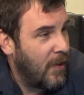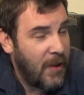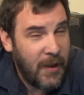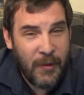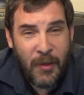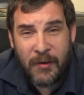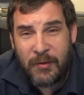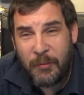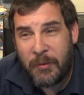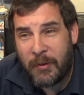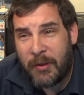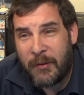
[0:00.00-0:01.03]
And that's the
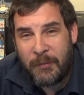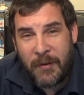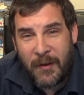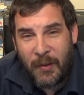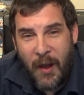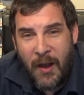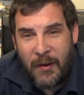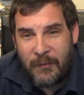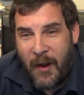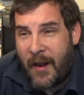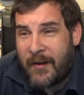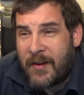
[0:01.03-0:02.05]
beauty of being live.
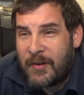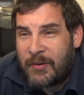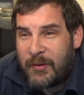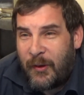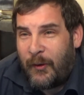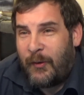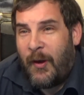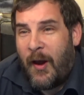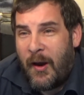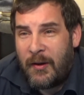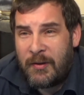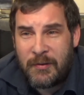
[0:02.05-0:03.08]
I can turn
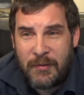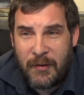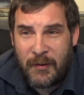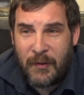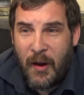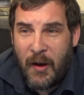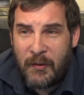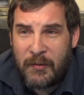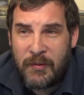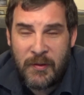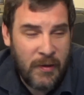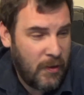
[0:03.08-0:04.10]
on, turn
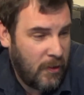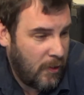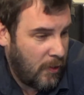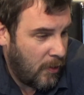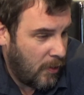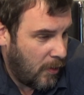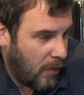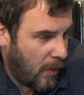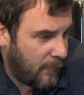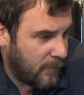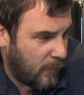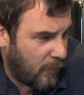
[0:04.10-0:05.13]
off. I
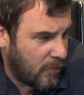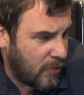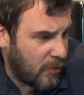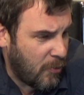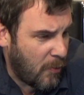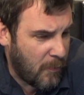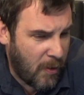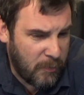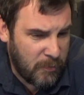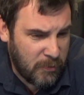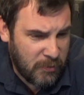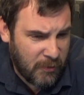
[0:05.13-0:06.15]
have no idea what my
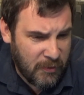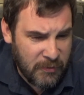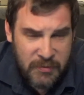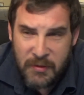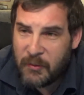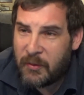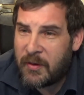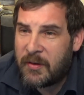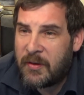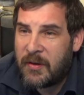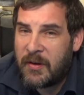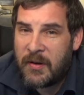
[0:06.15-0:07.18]
music is doing.
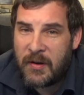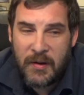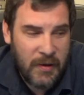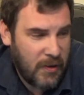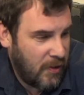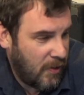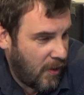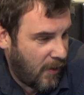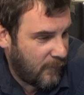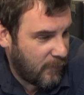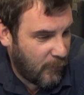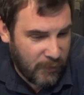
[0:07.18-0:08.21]
I
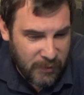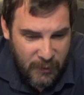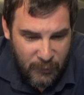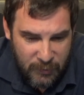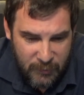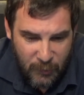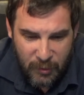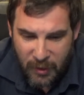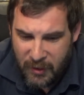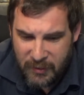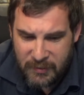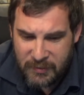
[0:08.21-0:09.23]
have no idea what's going
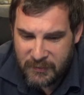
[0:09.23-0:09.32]
on.